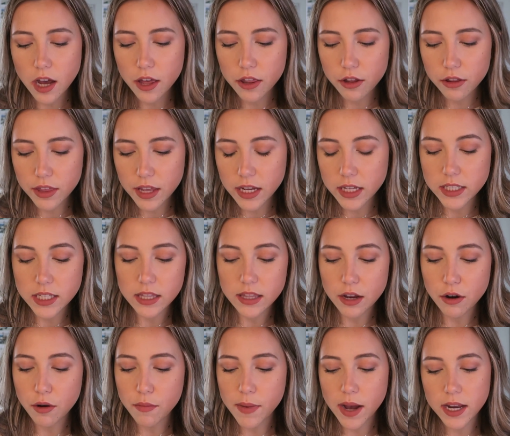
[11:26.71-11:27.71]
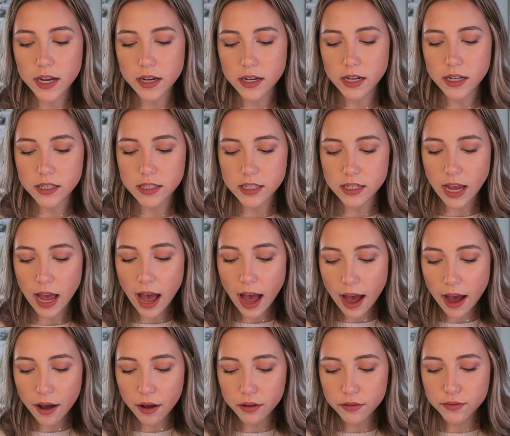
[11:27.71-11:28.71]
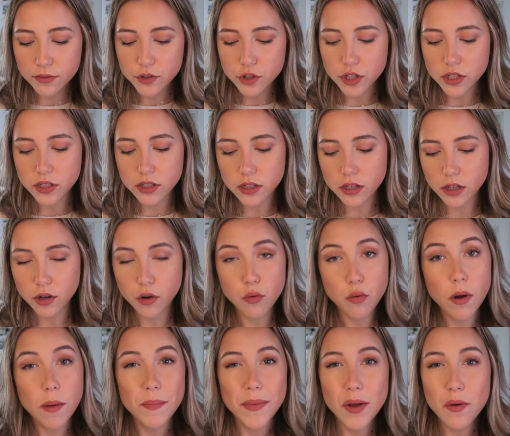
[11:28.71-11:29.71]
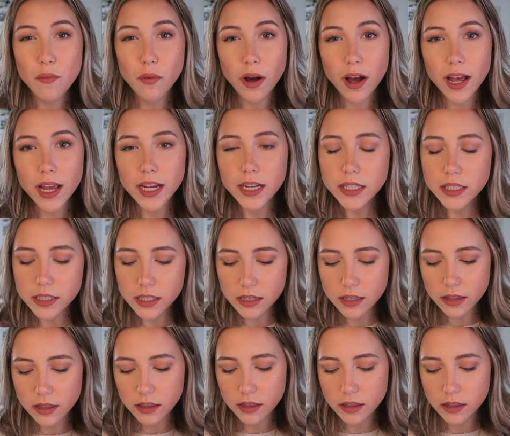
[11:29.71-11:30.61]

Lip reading: Other things that they reminded us to have, just equipment wise.